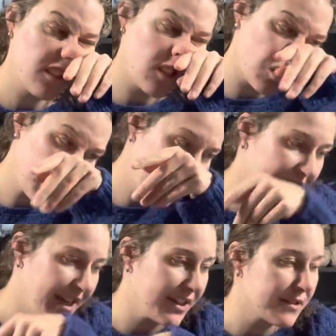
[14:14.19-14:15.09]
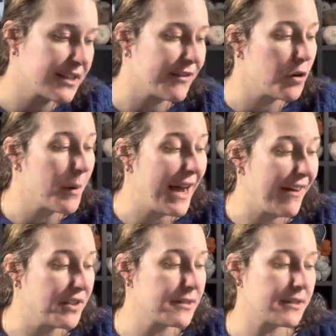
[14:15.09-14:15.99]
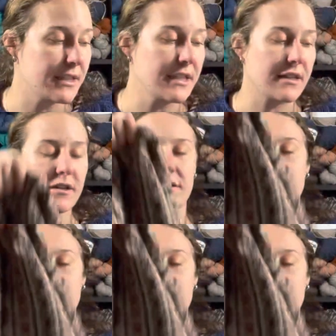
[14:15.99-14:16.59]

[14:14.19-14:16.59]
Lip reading: Don't weave in ends if you have a steek.